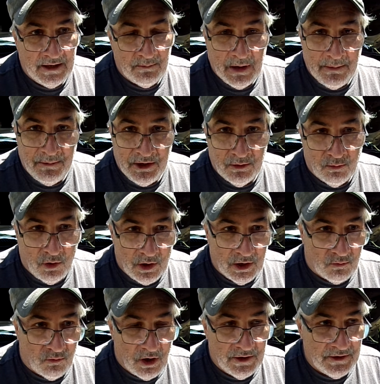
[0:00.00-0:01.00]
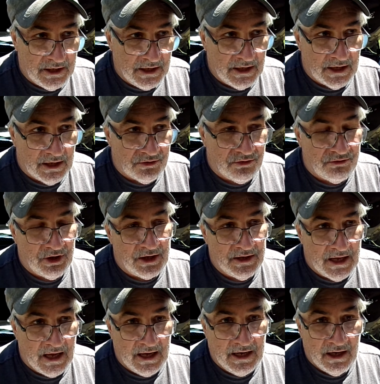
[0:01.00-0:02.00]
and maybe you want to run the
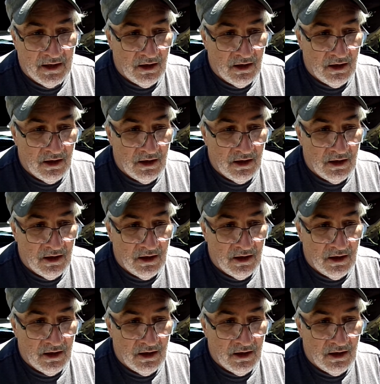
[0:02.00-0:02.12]
Sunday.